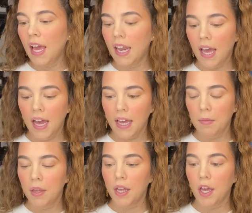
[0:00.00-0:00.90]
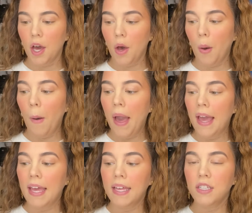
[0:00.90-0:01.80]
and I am gonna go
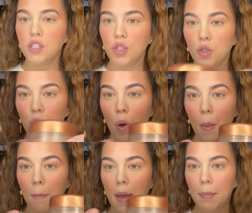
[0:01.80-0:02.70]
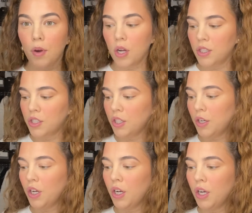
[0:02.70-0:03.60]
into my
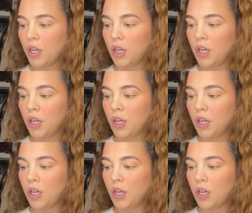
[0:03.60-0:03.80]
bronzer.